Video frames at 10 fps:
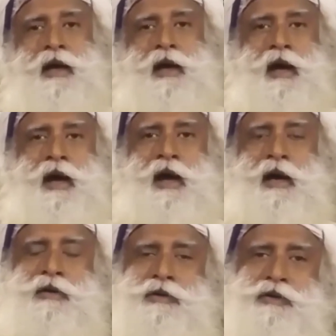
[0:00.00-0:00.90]

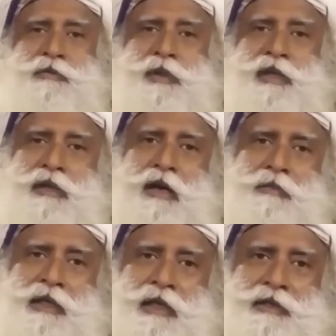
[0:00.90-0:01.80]
How do you build an
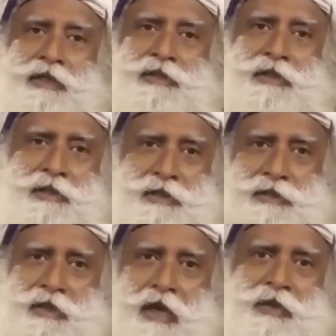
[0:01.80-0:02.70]
army like this? This is
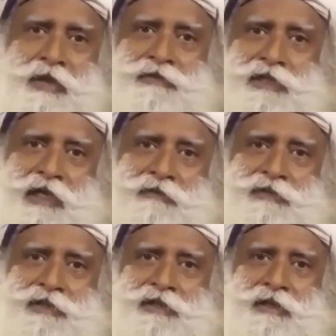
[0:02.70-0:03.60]
an army of
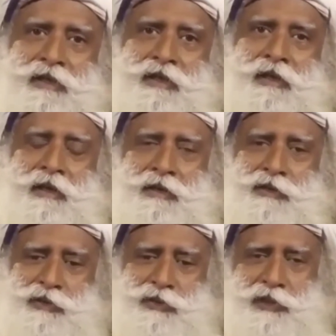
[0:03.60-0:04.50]
slaves.
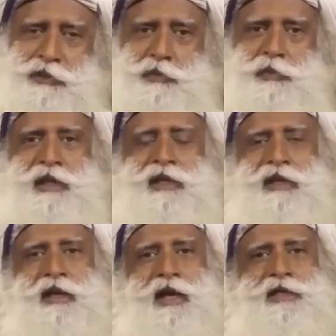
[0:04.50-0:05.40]
You need to build
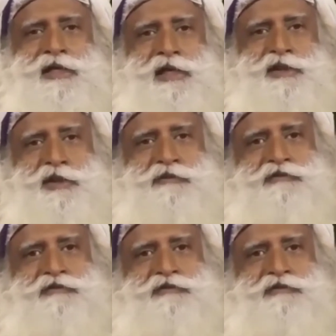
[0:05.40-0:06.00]
a sense of